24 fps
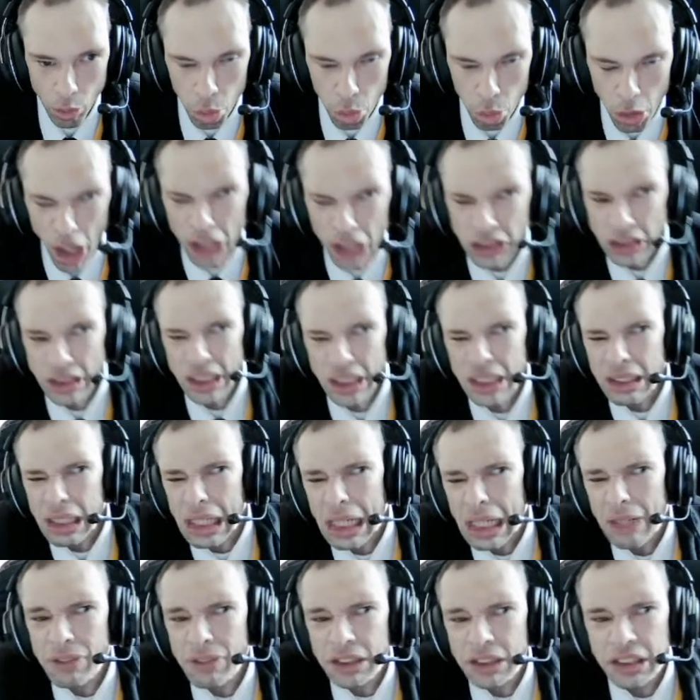Right? In
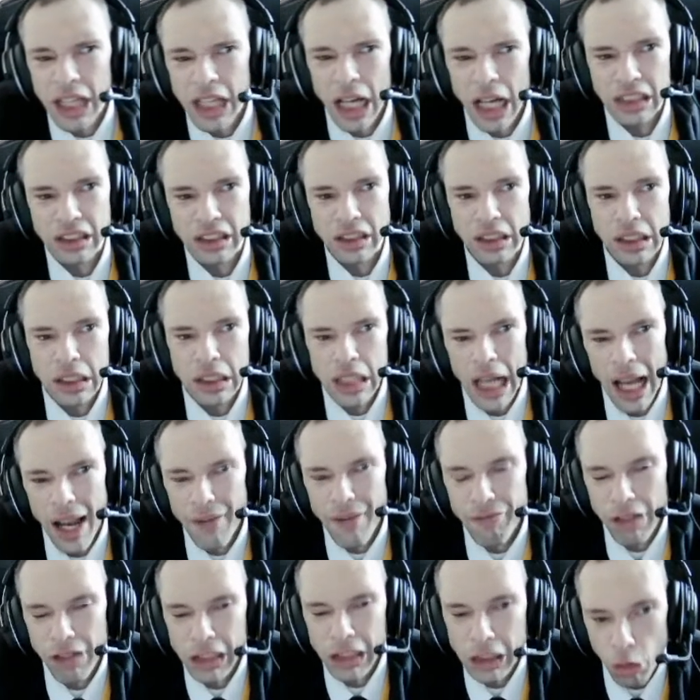the end of the day,
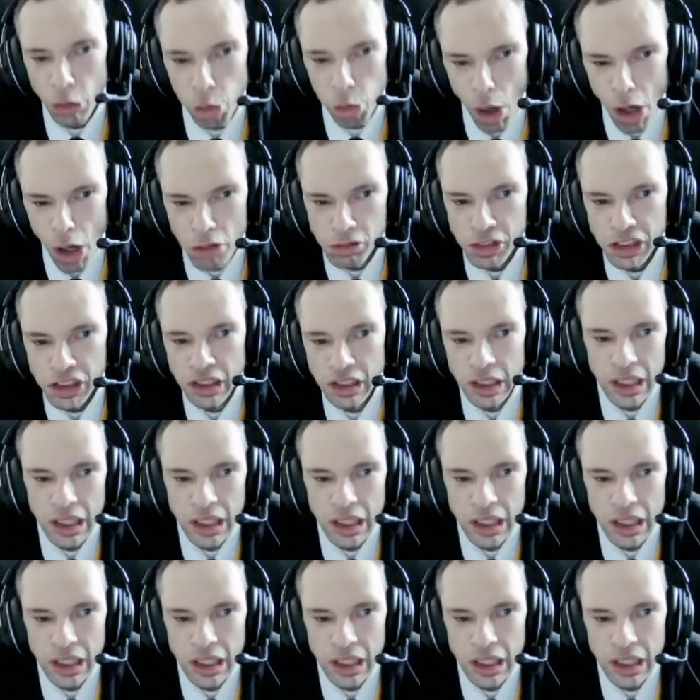every quote,